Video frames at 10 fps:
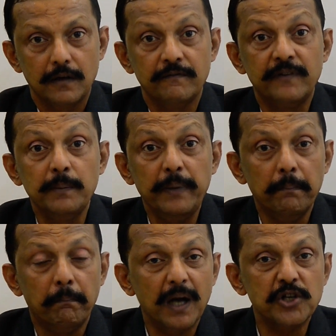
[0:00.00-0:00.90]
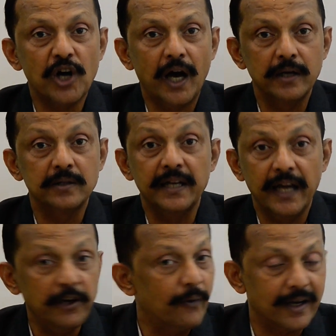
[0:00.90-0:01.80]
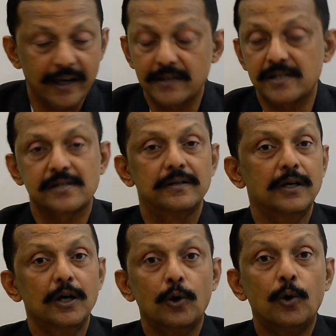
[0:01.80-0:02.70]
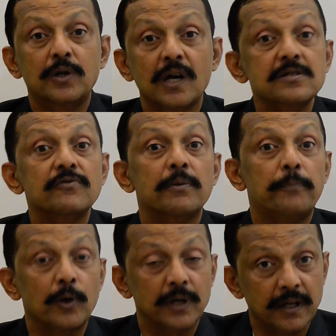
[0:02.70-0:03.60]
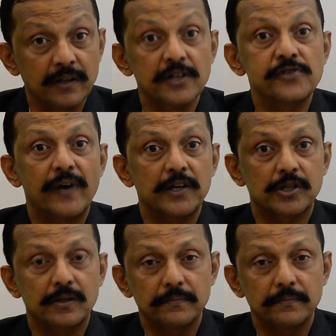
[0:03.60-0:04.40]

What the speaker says: will be much higher than anyone else who doesn't report it in this fashion.